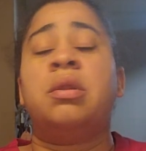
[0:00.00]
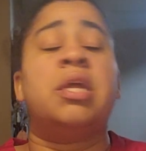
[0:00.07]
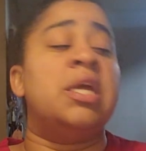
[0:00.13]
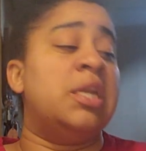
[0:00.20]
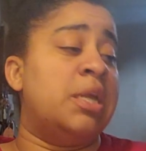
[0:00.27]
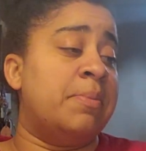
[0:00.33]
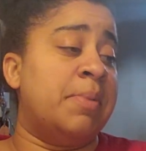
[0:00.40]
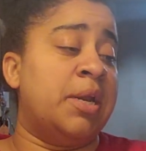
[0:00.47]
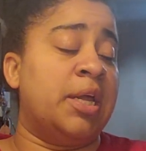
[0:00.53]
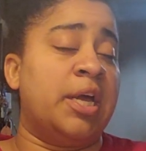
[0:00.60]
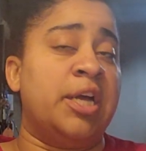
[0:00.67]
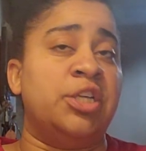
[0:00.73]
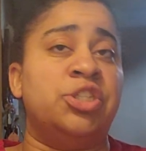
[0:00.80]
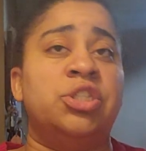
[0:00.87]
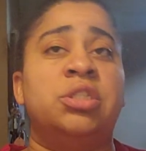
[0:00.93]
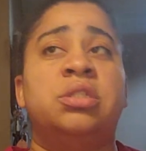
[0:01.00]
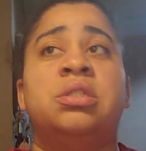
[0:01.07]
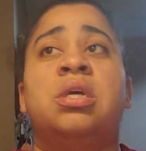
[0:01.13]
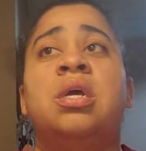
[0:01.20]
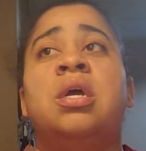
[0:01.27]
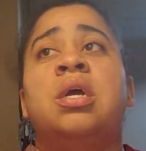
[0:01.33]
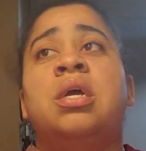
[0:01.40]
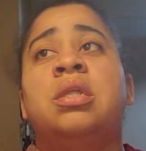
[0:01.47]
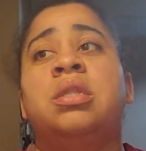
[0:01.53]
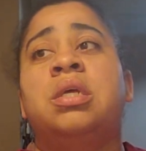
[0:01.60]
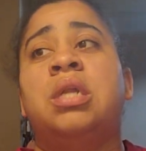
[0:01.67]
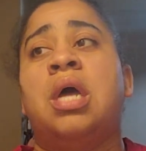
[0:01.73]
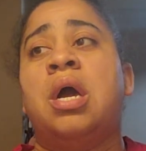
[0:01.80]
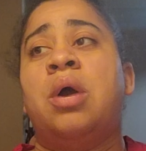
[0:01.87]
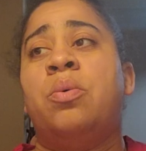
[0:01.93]
getting their medications.
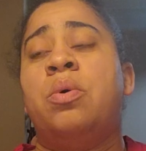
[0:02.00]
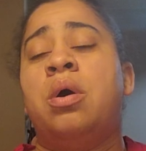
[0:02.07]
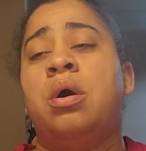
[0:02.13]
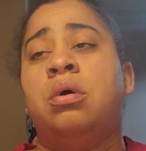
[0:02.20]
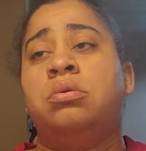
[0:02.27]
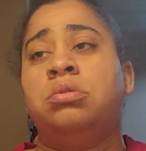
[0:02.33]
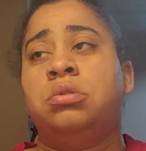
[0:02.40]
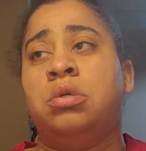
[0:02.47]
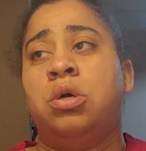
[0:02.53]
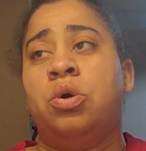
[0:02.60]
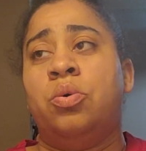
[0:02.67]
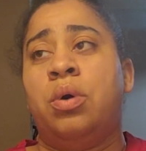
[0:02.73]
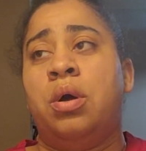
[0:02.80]
Then I will also